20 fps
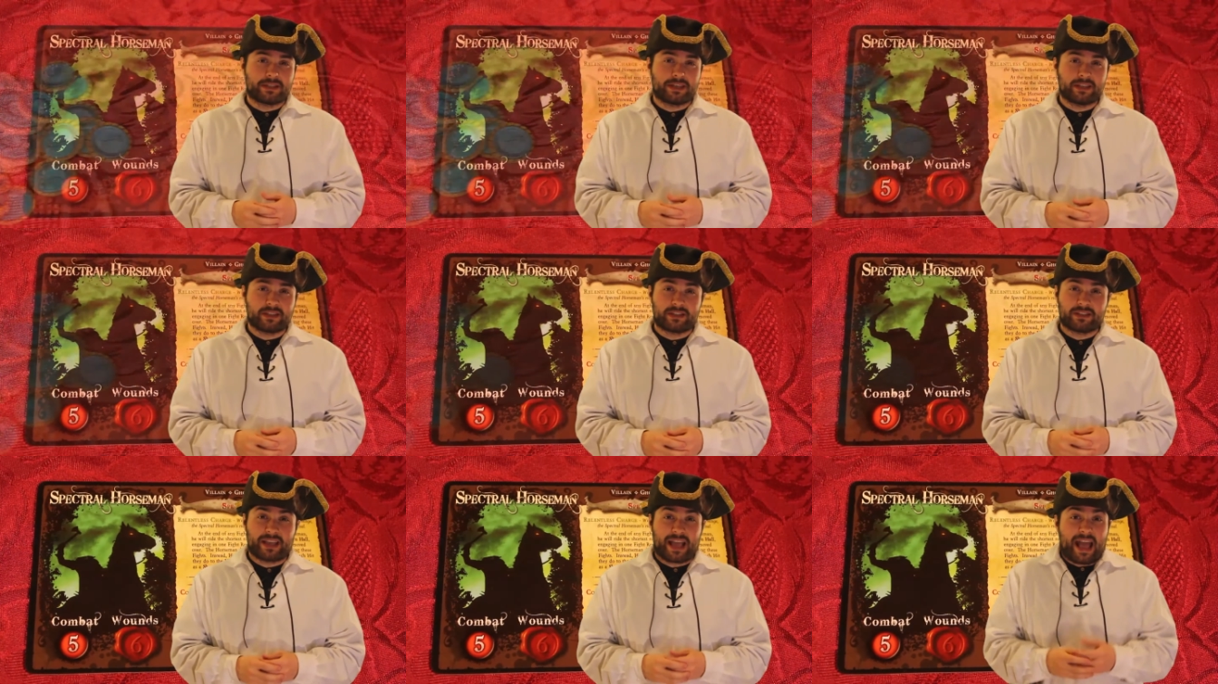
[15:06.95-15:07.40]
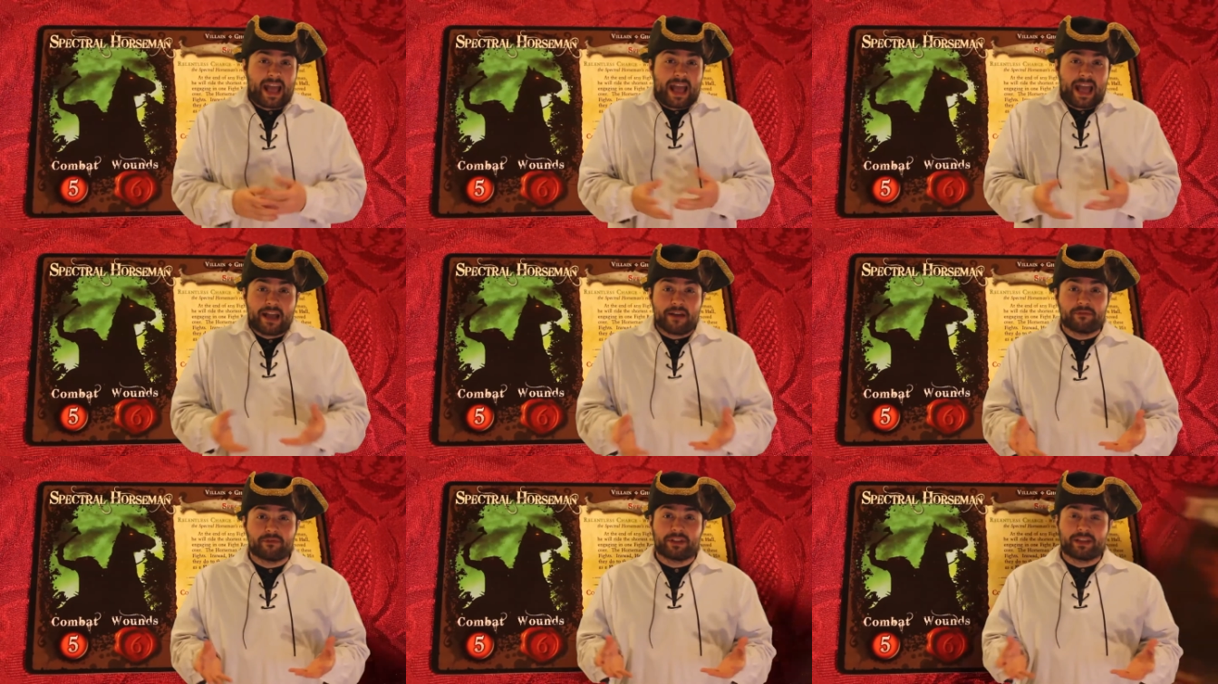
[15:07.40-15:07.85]
it's
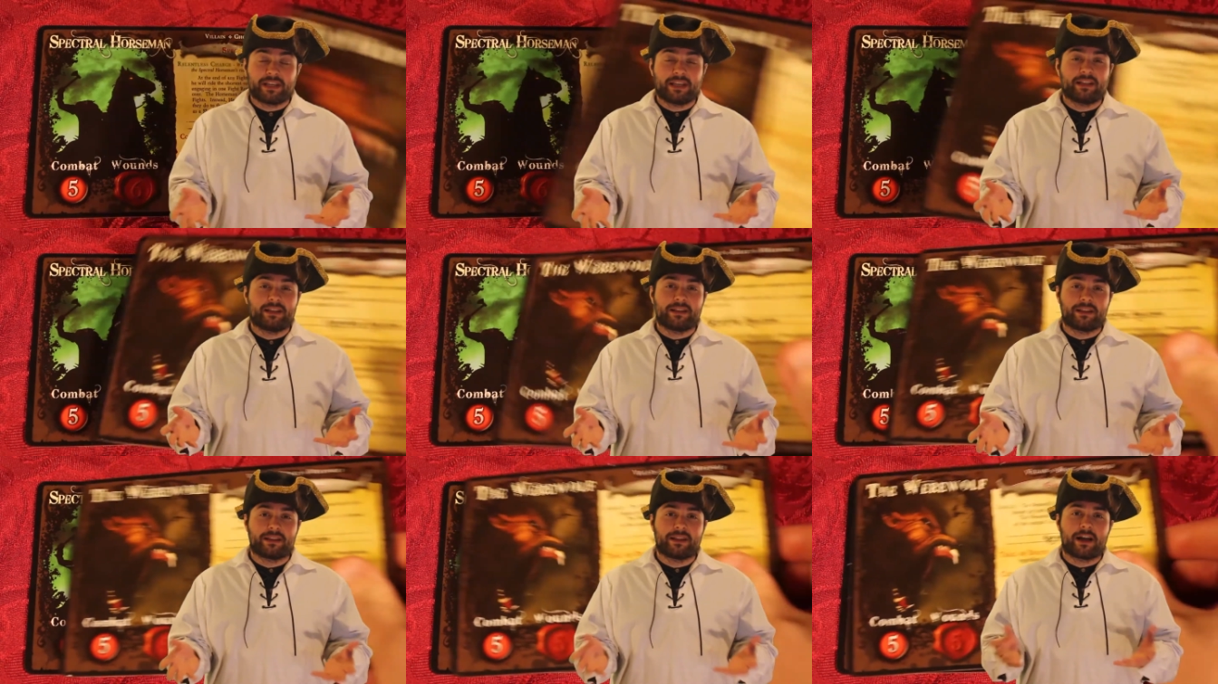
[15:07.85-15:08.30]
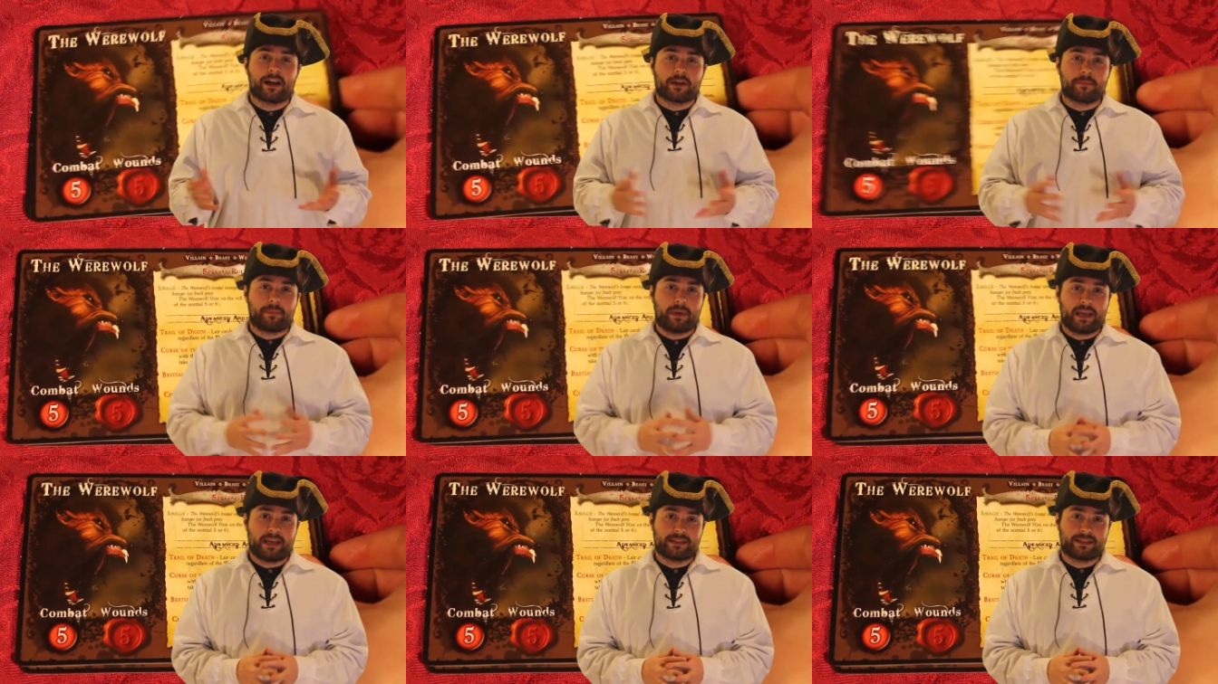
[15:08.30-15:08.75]
heavily
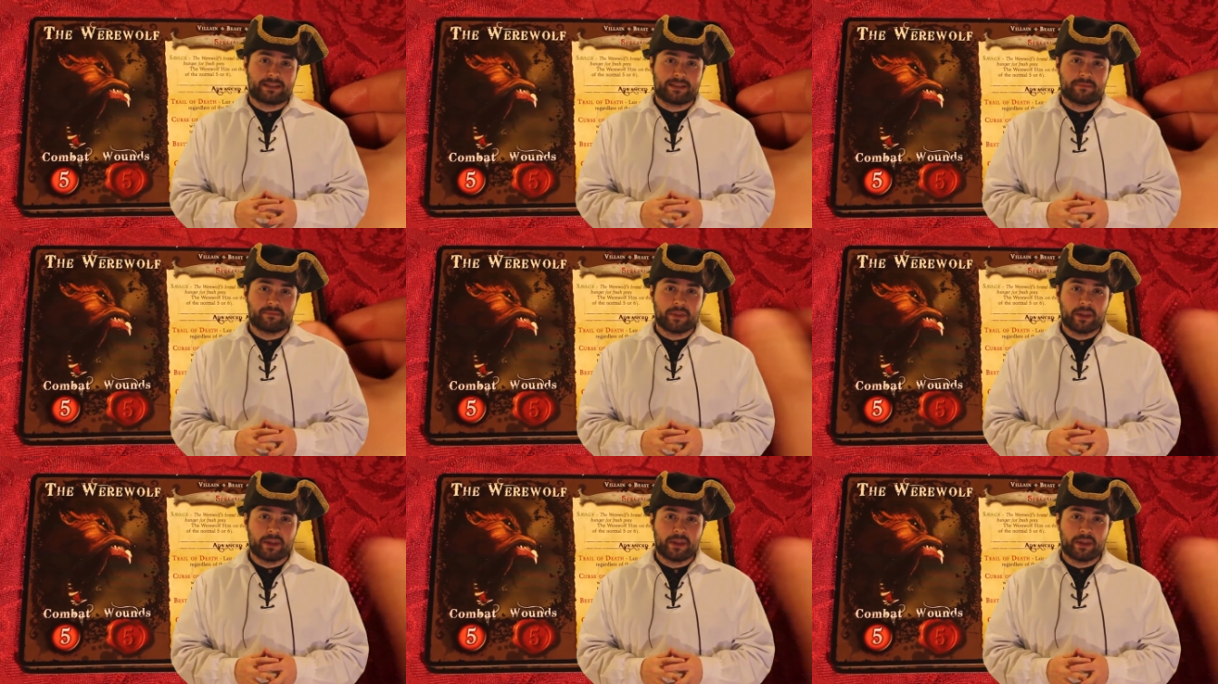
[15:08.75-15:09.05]
luck-based.